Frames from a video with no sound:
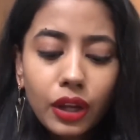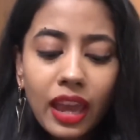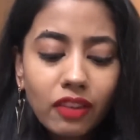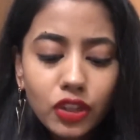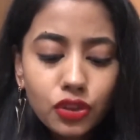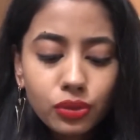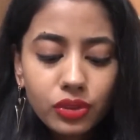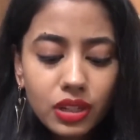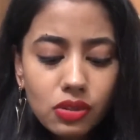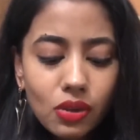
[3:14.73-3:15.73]
heavy
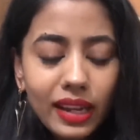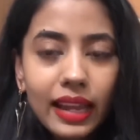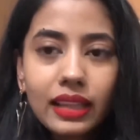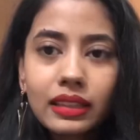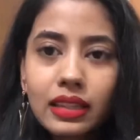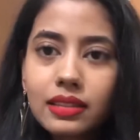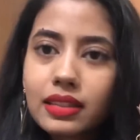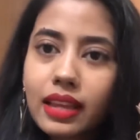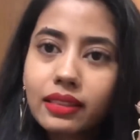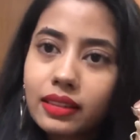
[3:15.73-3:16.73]
jewelry so I like things
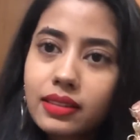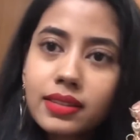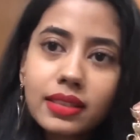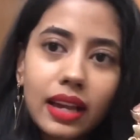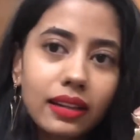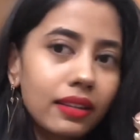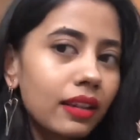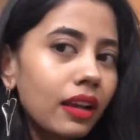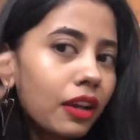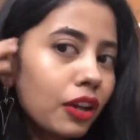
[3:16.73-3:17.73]
like this that
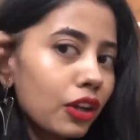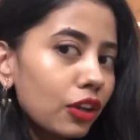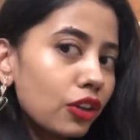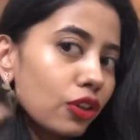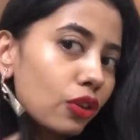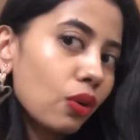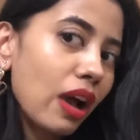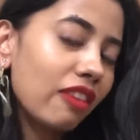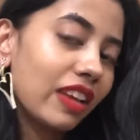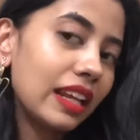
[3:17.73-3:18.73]
you know
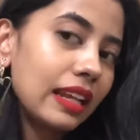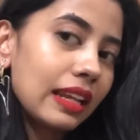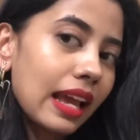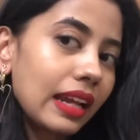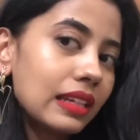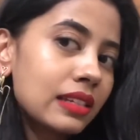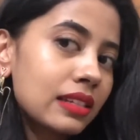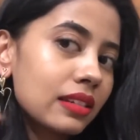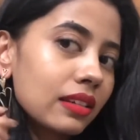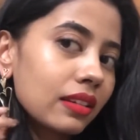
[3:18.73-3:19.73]
are very
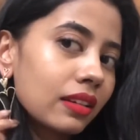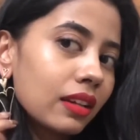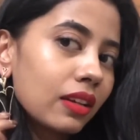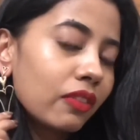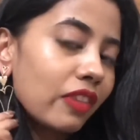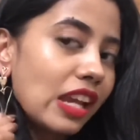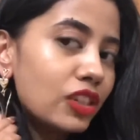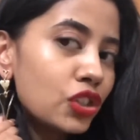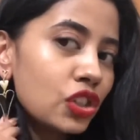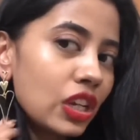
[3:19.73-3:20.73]
light very
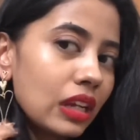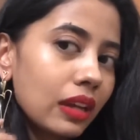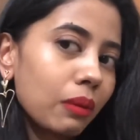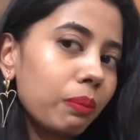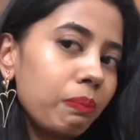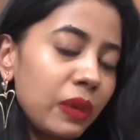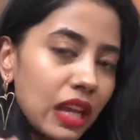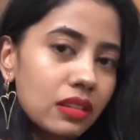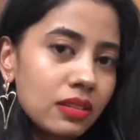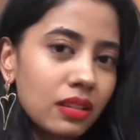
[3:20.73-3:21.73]
chic
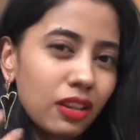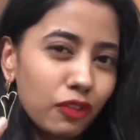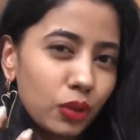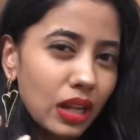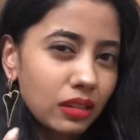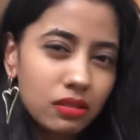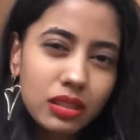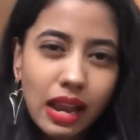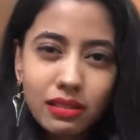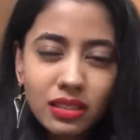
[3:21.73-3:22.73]
plus give you that
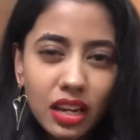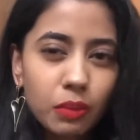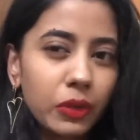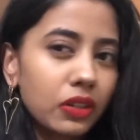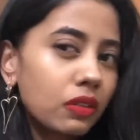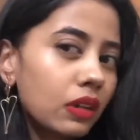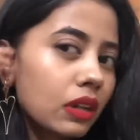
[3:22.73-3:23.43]
style statement